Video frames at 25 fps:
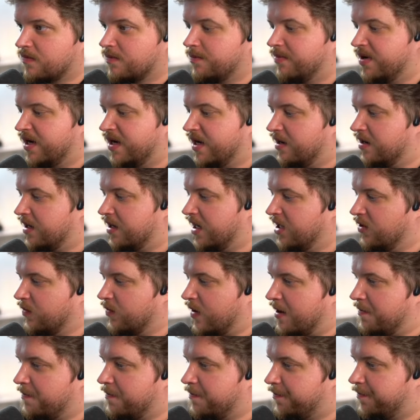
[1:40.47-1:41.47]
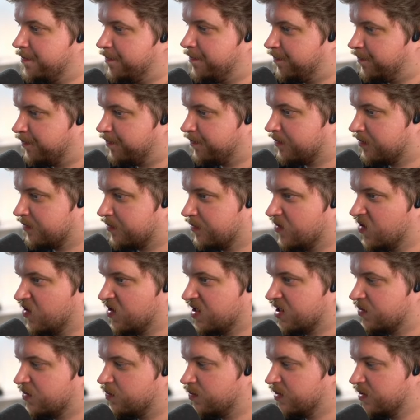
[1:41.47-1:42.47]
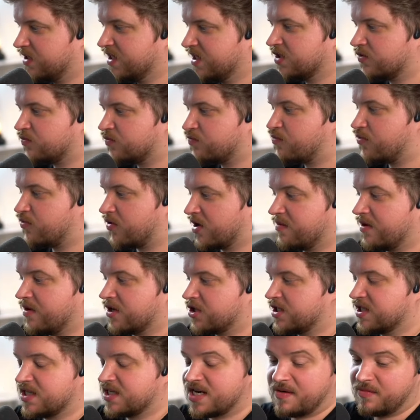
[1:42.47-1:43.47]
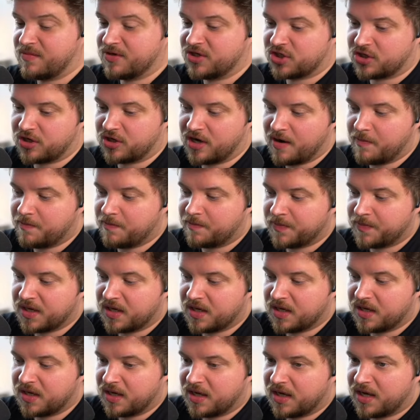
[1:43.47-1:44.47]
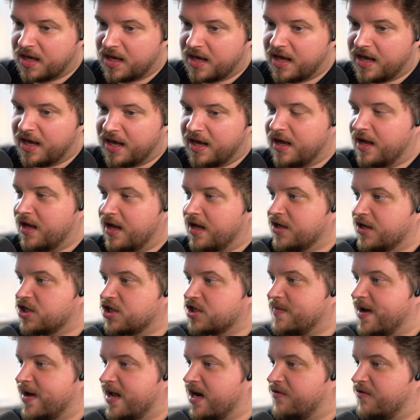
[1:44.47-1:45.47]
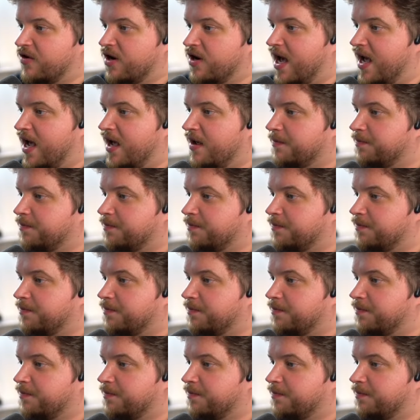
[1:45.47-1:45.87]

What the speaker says: But either way, this is pretty much the time we stream, just about every day.